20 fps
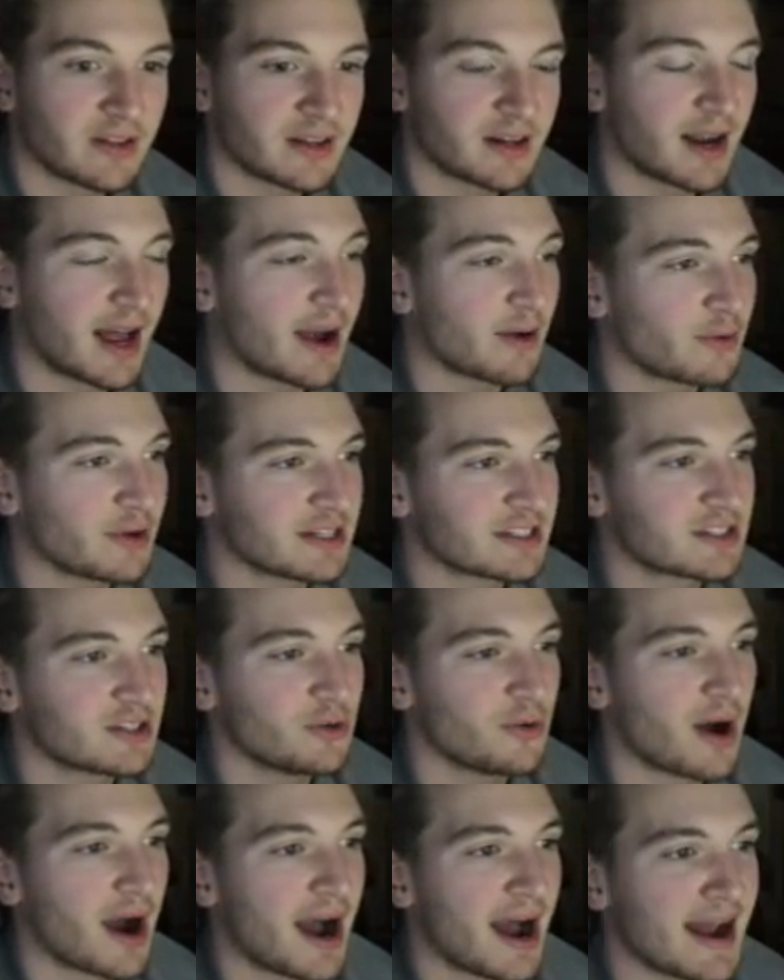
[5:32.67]
a little, I went
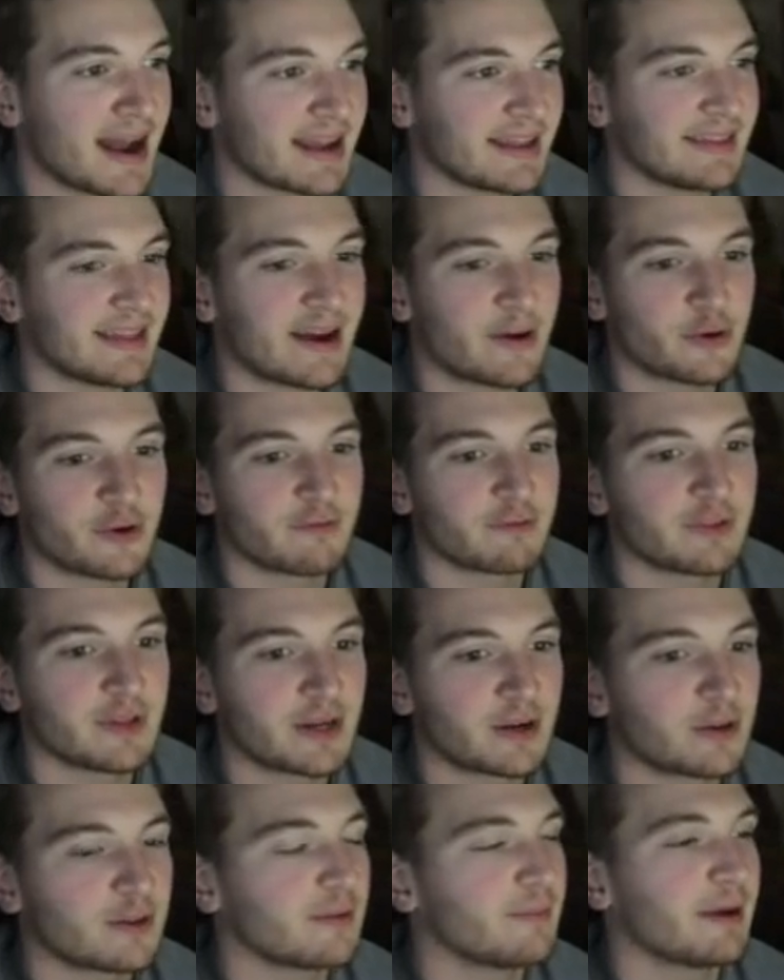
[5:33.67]
too high, and that would have
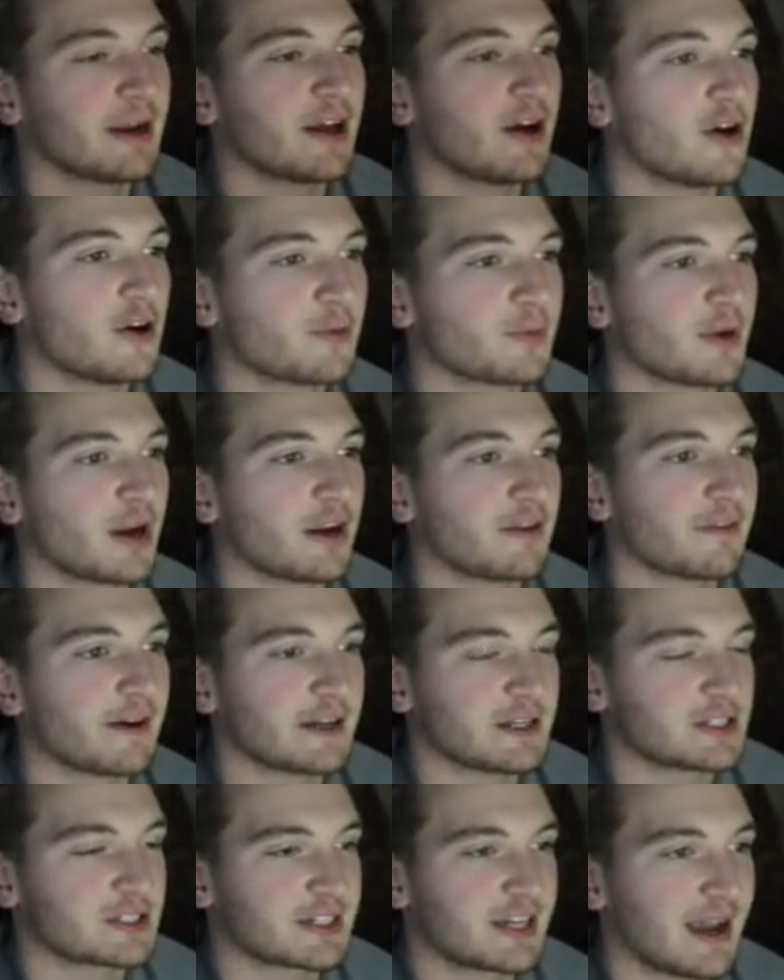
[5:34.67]
literally been a home run if
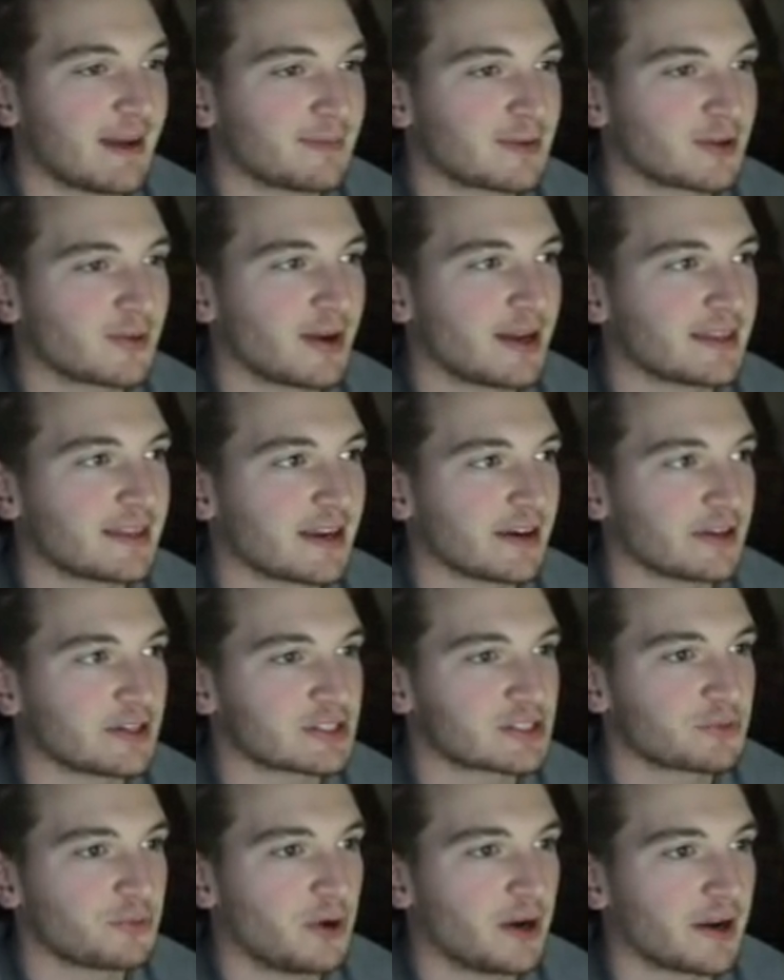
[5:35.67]
I just kept it right there
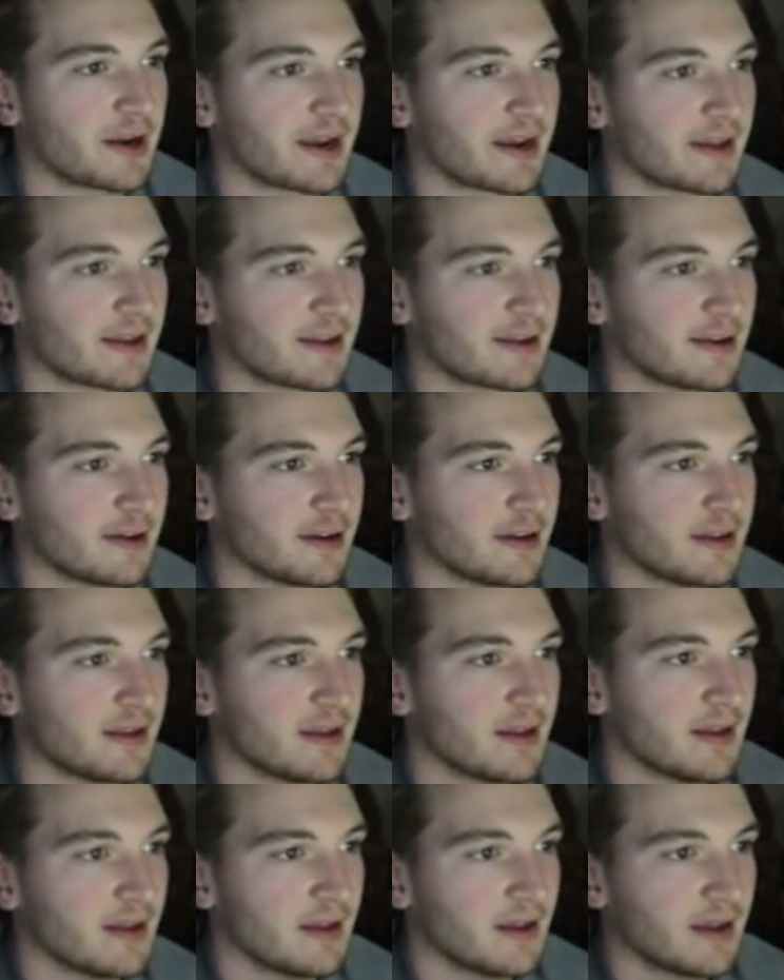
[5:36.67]
and swung at a good,
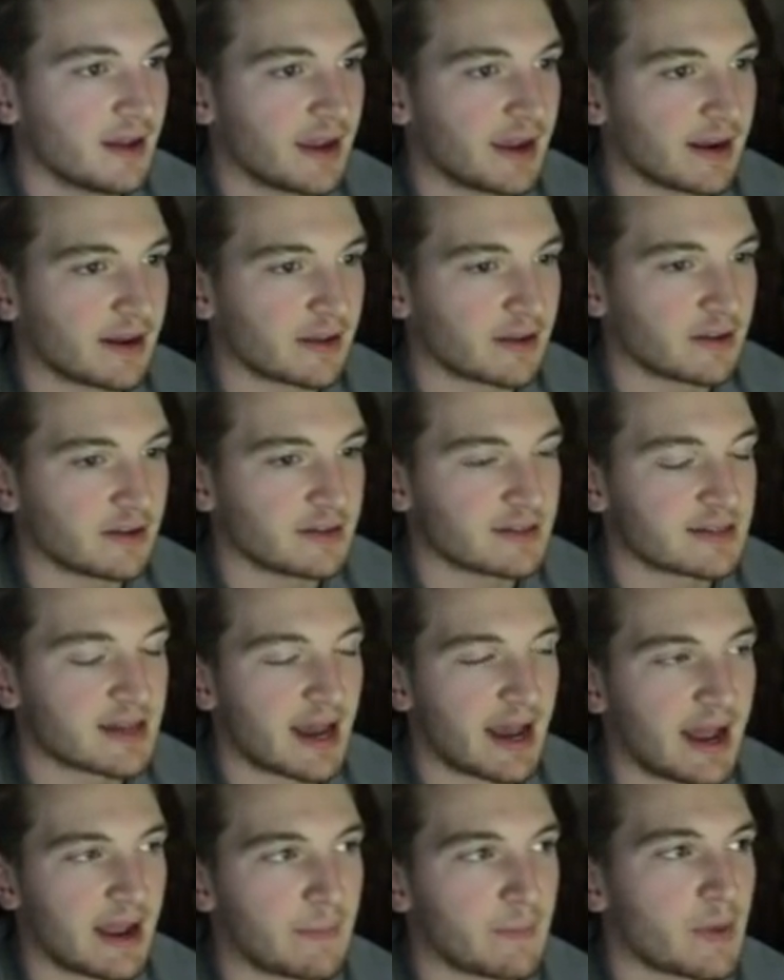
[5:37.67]
at a good
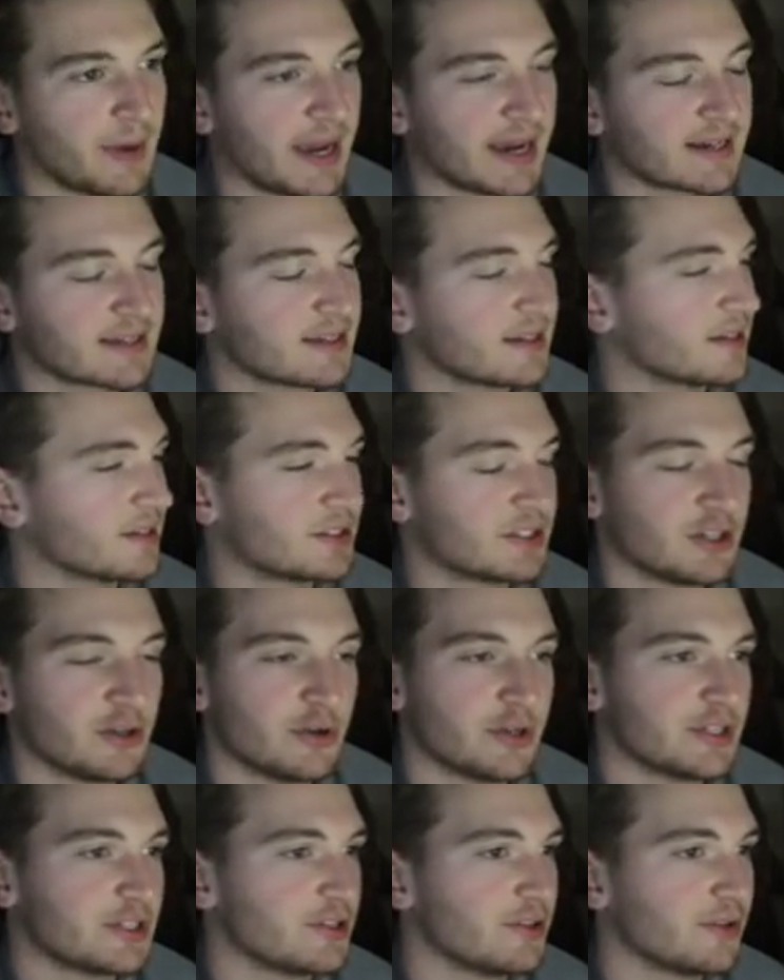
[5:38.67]
time. Back to the two
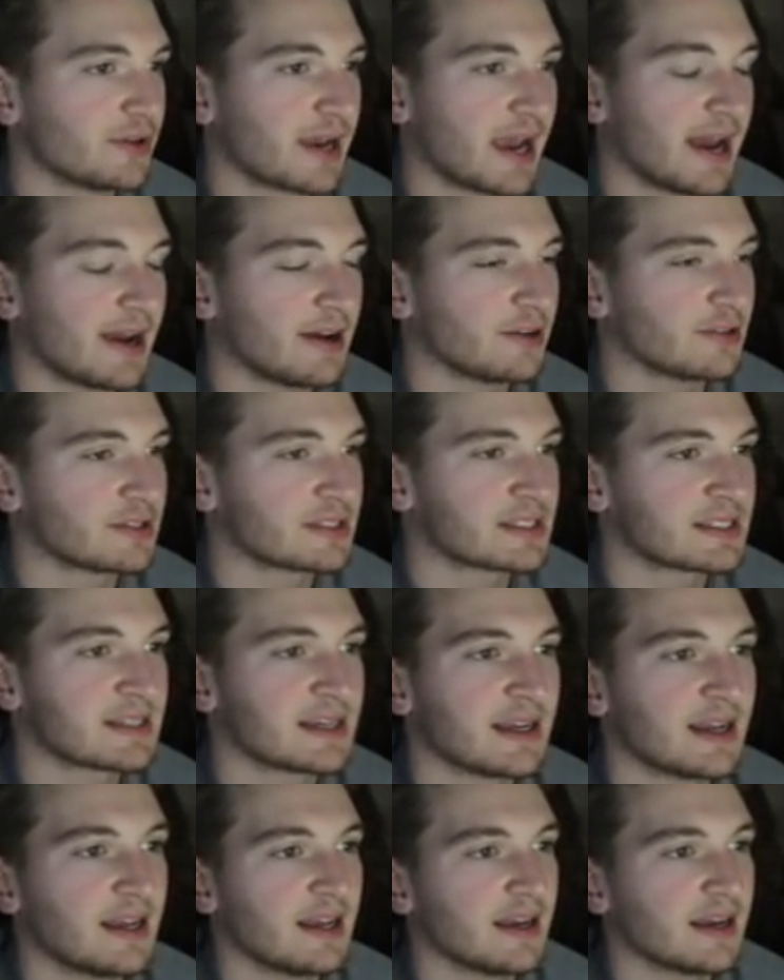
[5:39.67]
and two
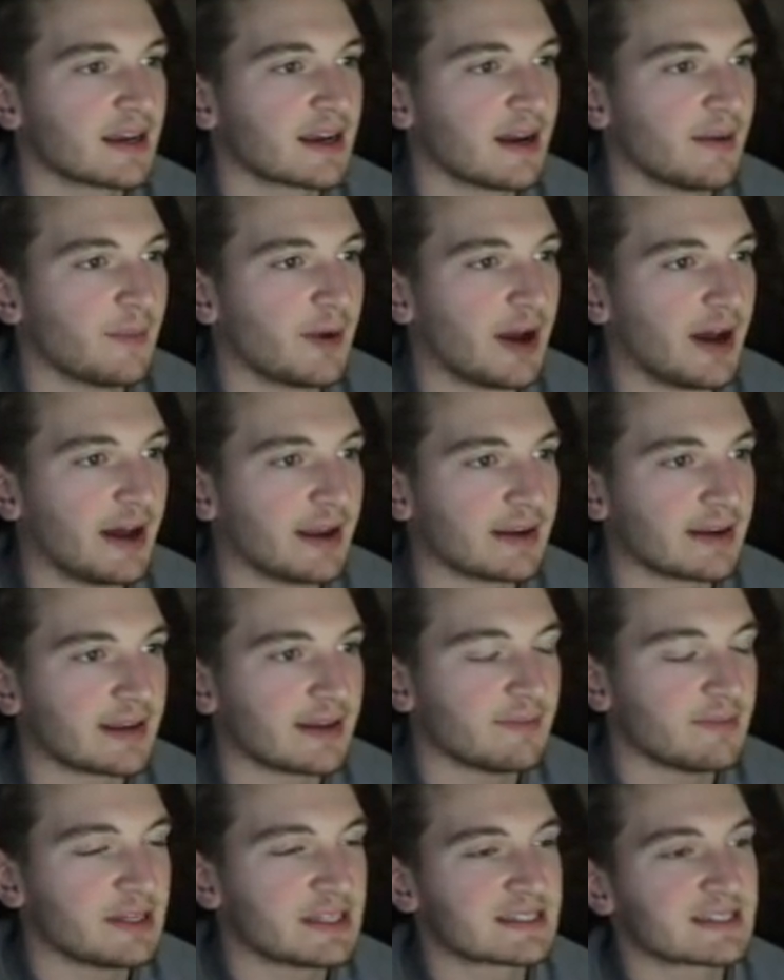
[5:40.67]
counts. Come on,
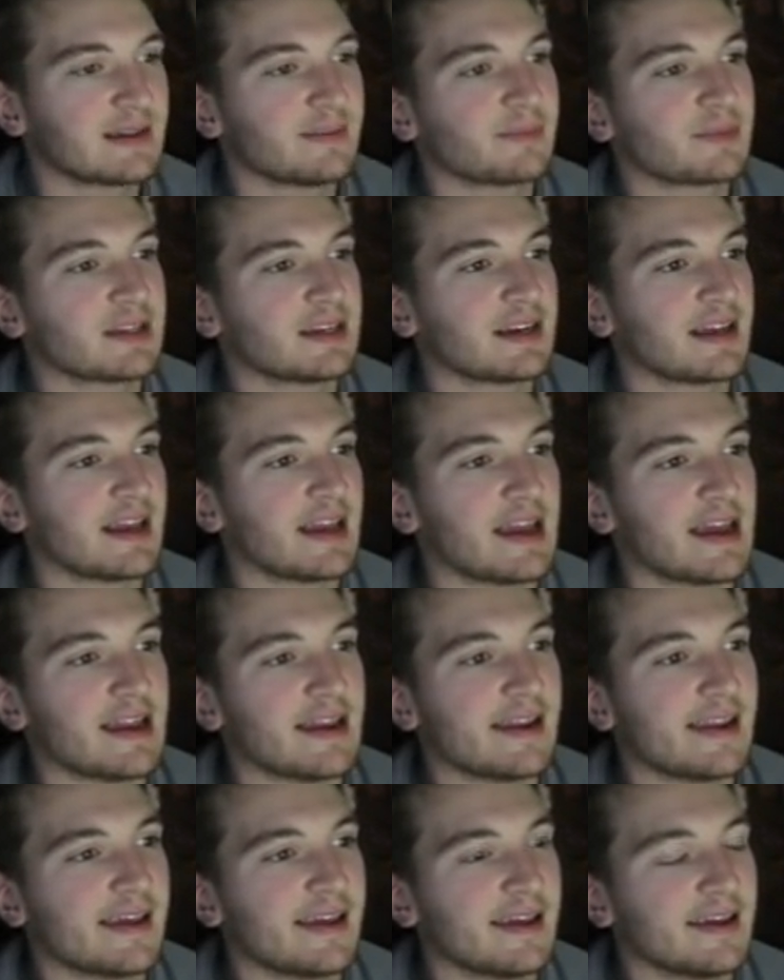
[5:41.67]
give me something to
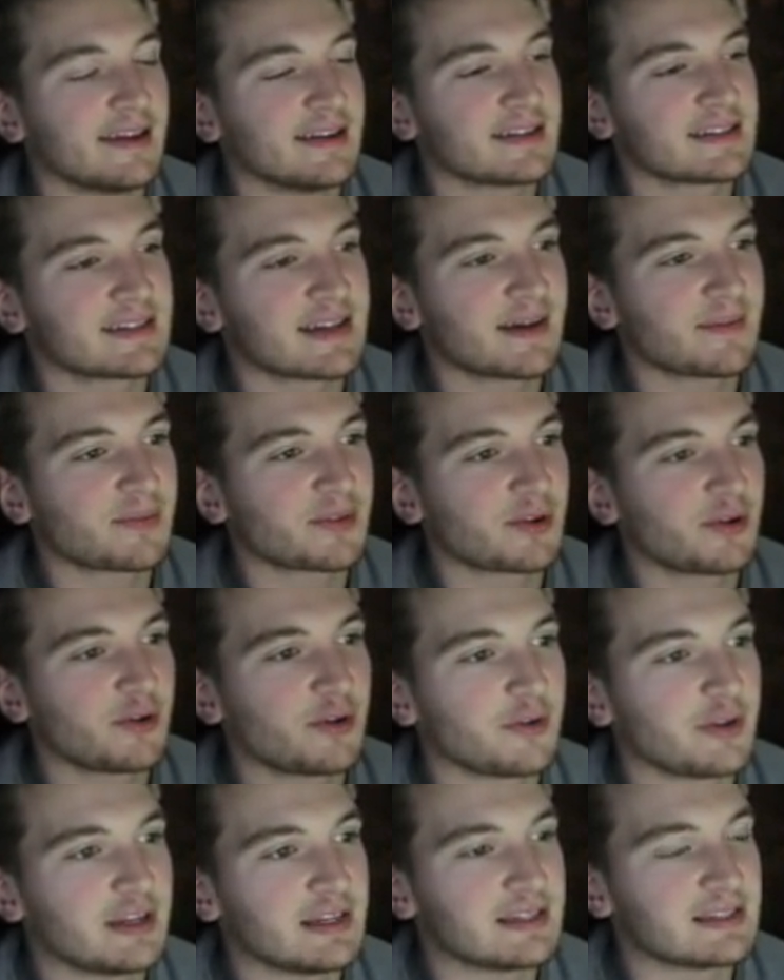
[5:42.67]
hit. Stop
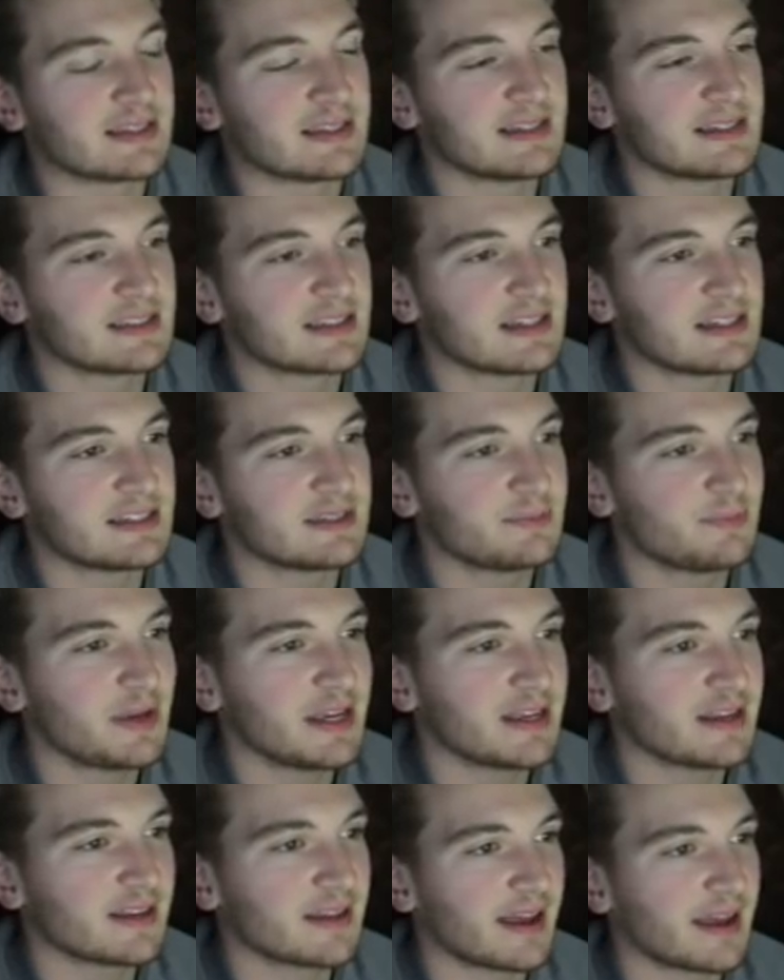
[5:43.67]
throwing these. He's he's
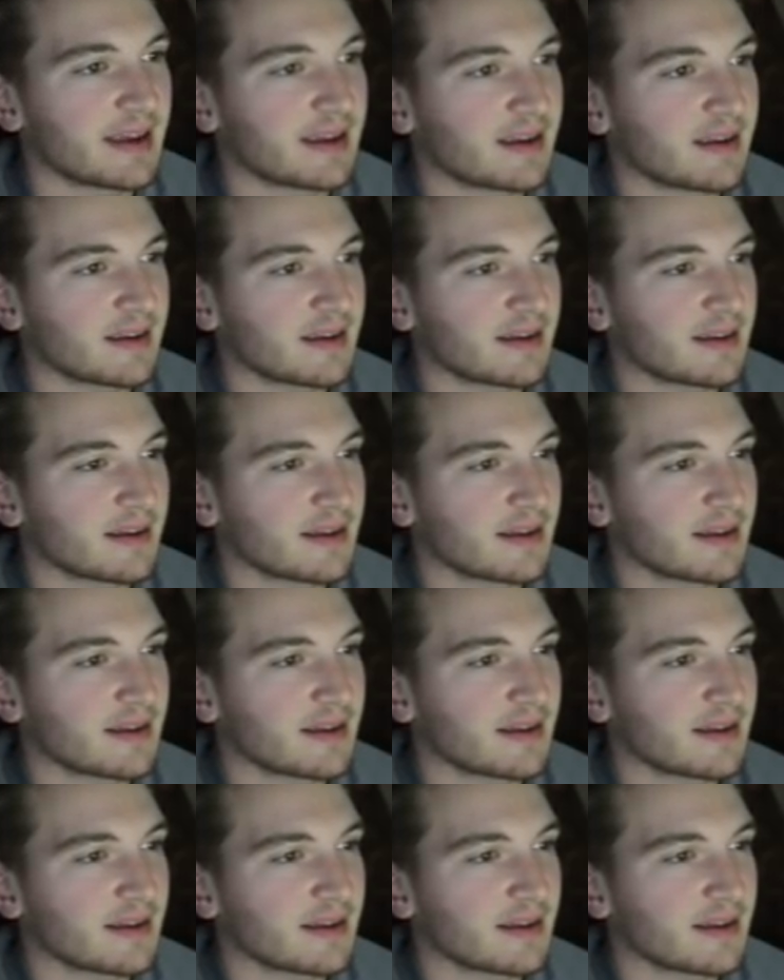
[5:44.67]
being like,